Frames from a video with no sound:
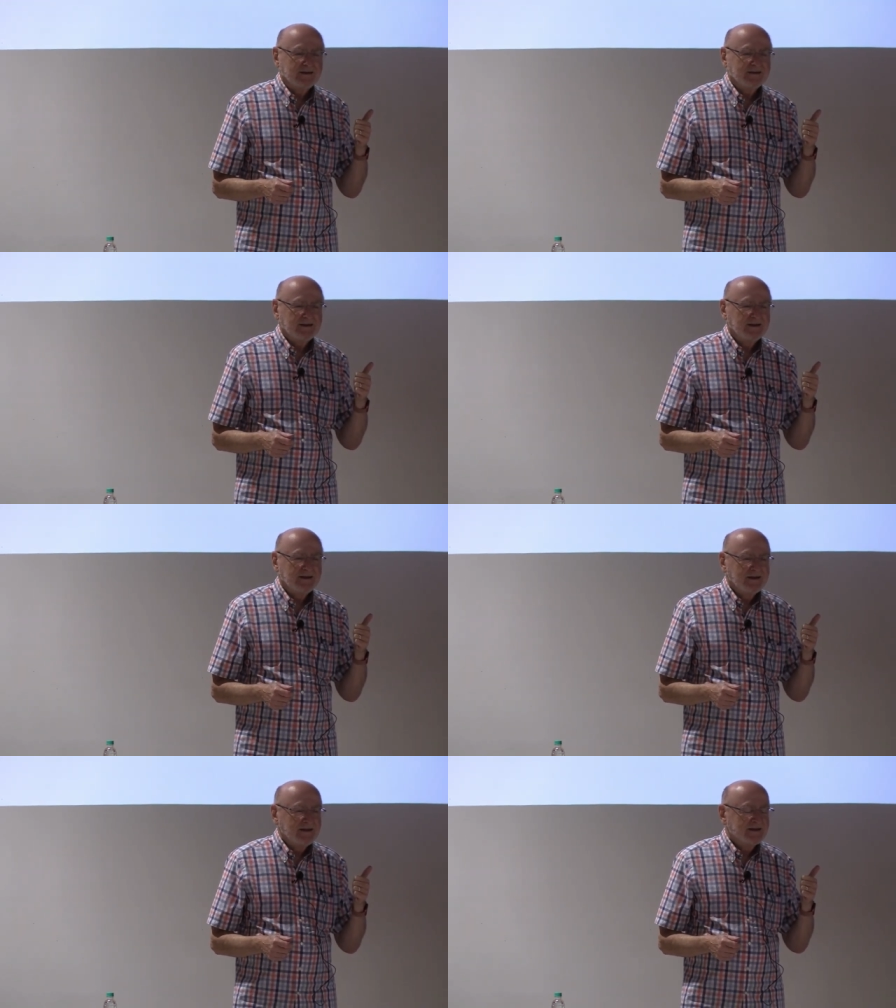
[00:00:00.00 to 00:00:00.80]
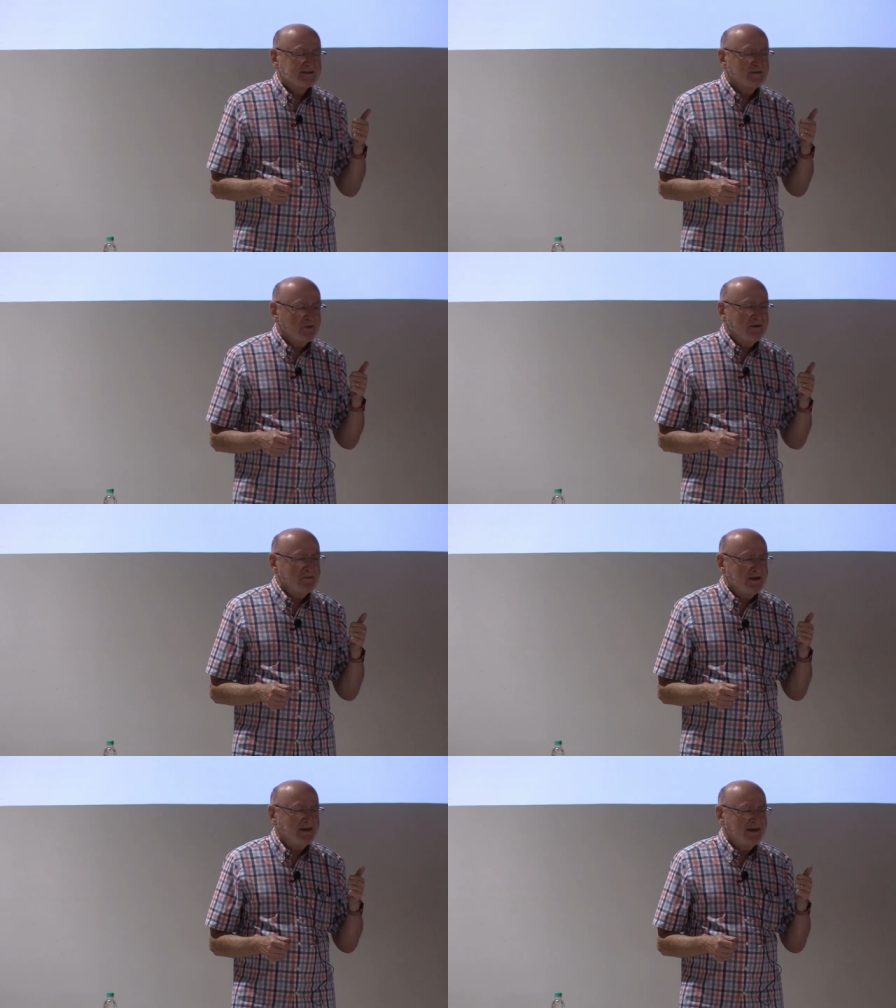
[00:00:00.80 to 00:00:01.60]
Right? So
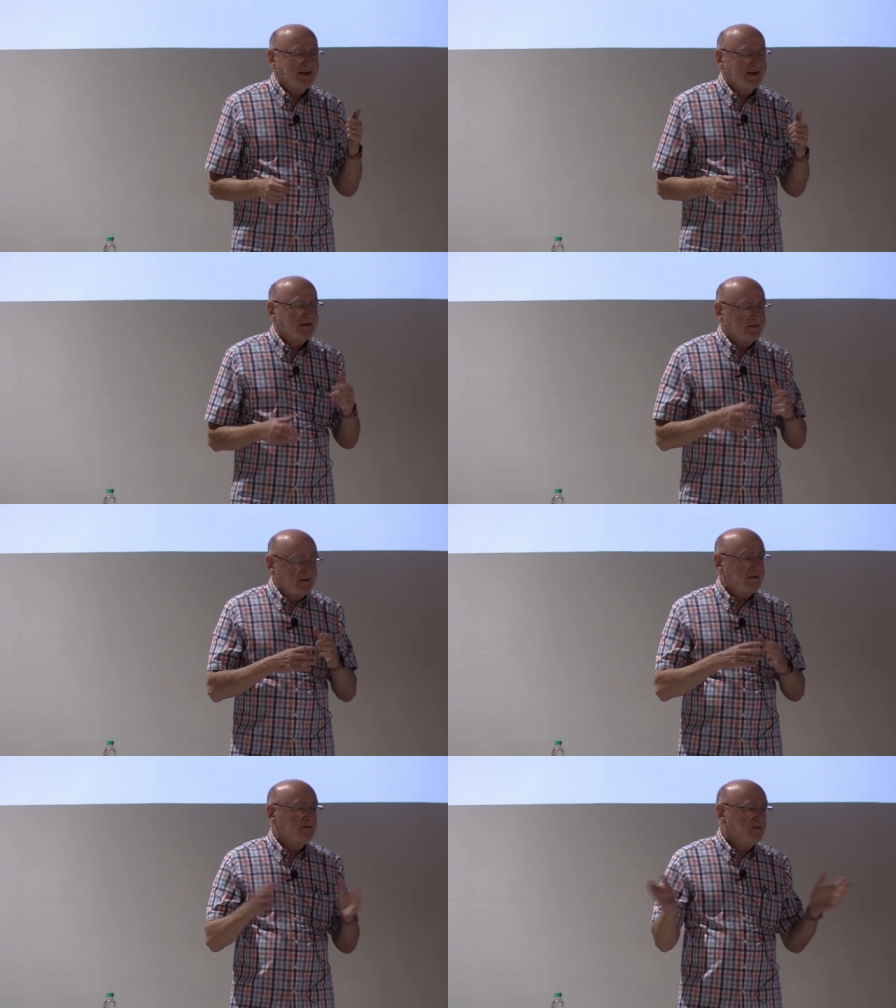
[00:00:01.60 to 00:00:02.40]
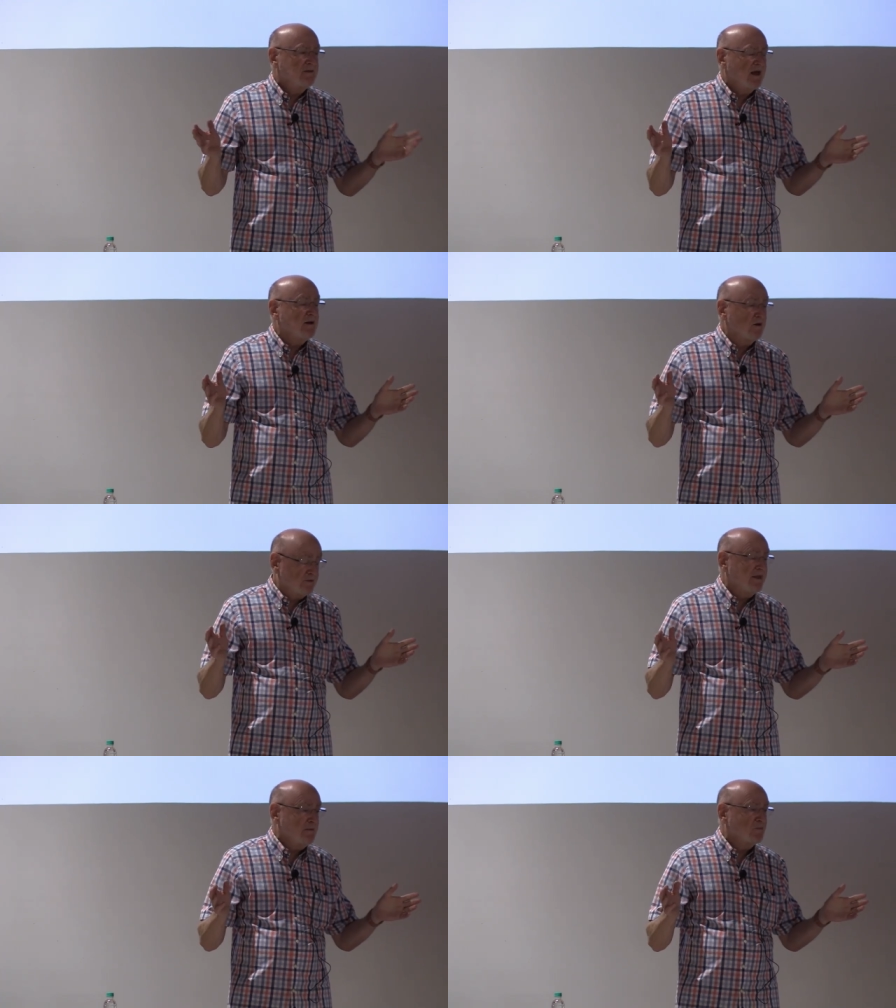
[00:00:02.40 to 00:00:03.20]
when we did
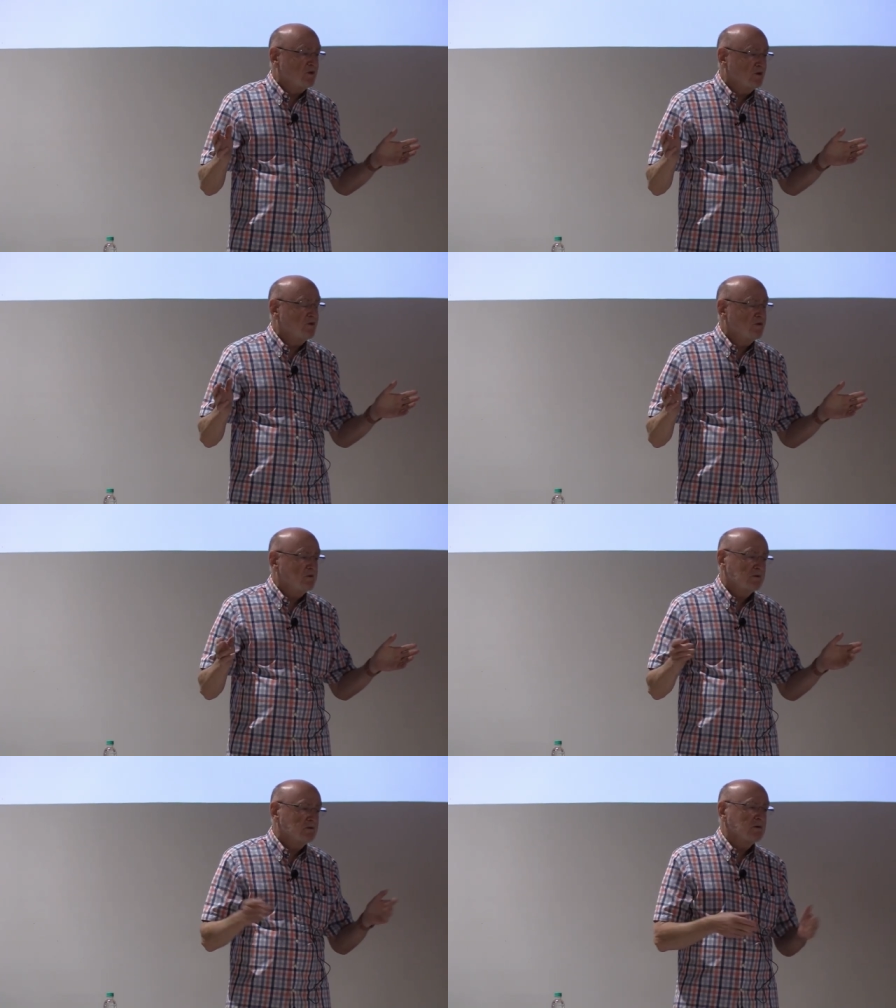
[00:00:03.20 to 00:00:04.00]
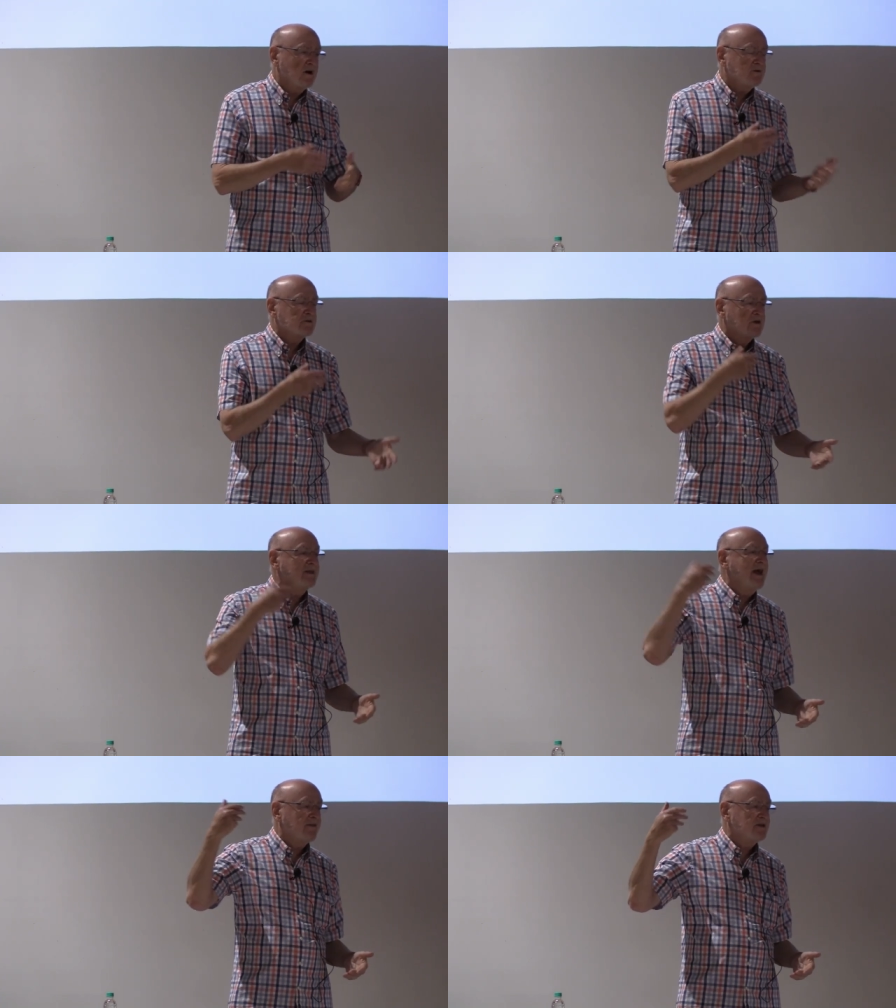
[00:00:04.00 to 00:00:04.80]
got them to do it, I was
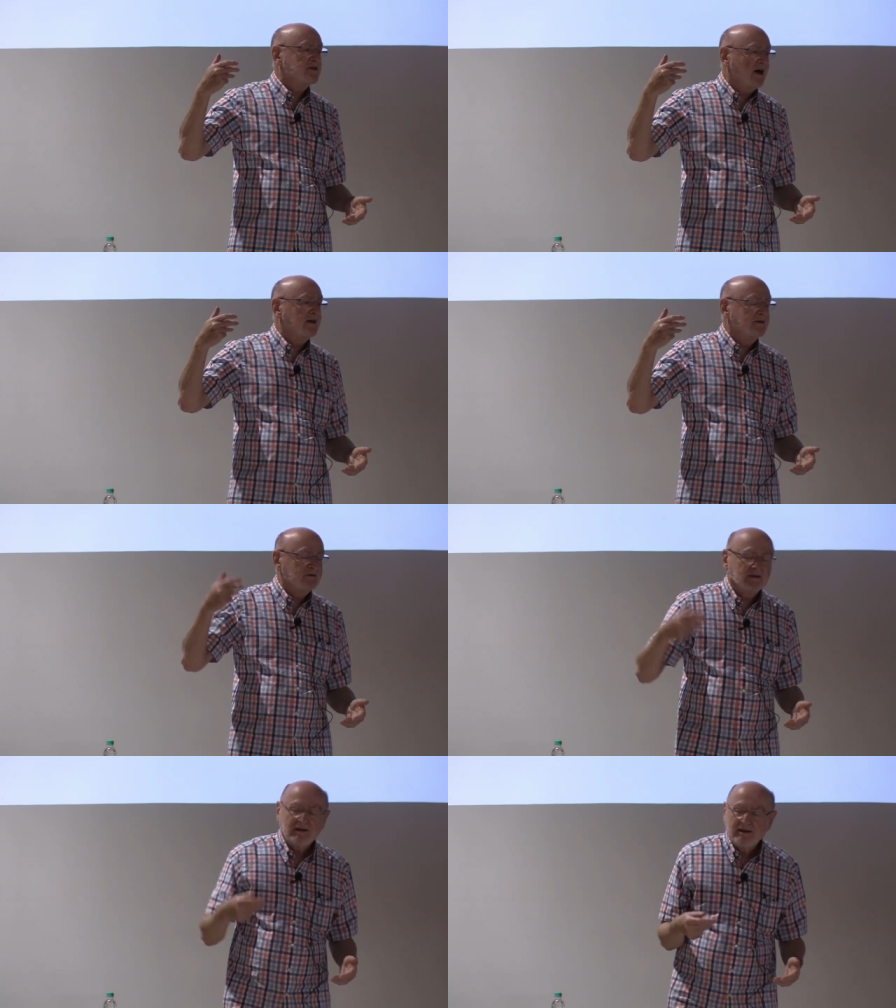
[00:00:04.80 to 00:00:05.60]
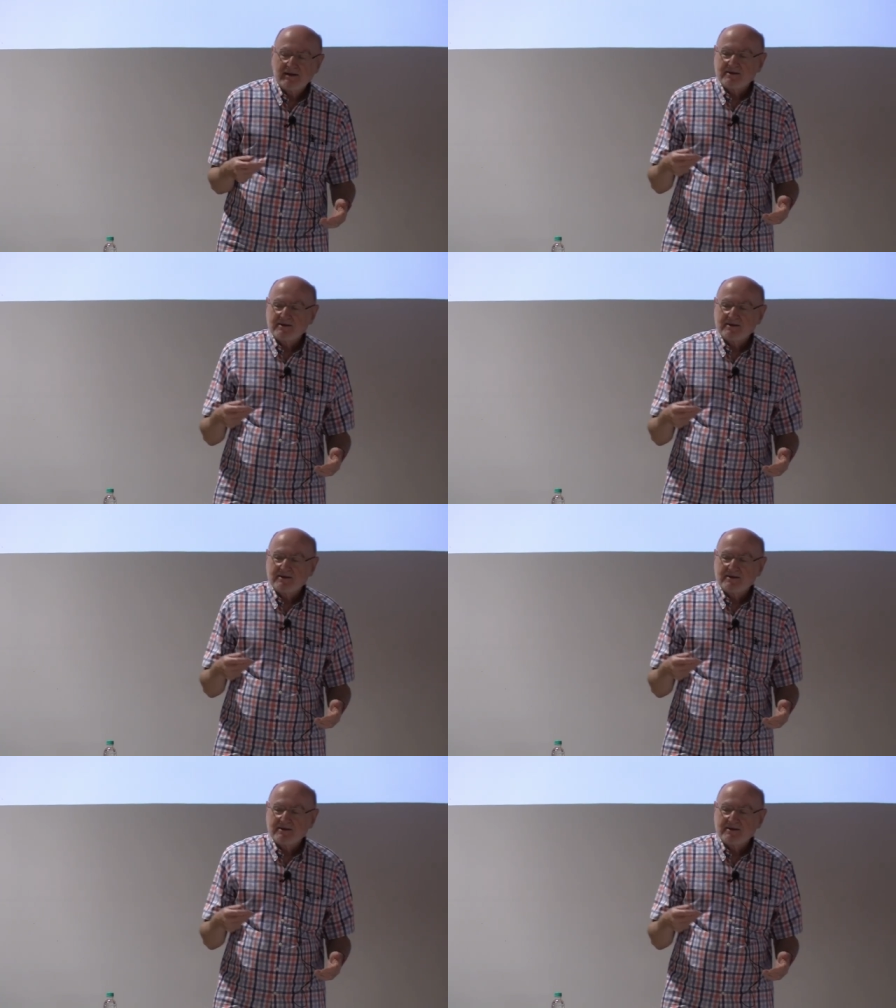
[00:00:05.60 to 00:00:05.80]
on the other side of it.